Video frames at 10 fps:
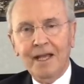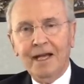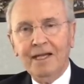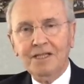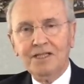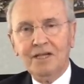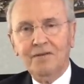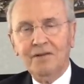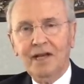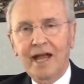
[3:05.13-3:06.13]
And I
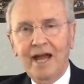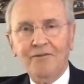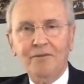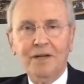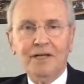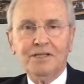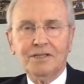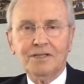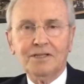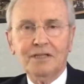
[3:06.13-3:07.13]
discovered that
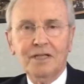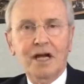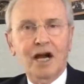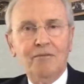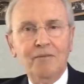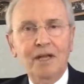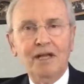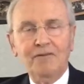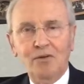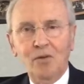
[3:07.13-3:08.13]
affirmations are
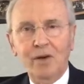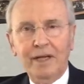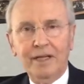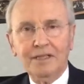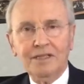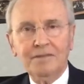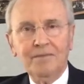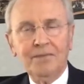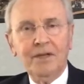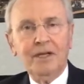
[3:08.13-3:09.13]
meaningful ways
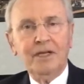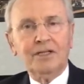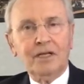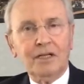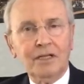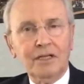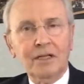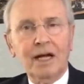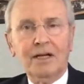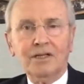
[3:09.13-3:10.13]
to
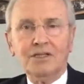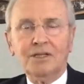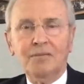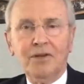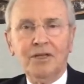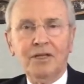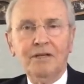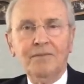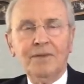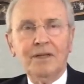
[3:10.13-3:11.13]
clear out some of the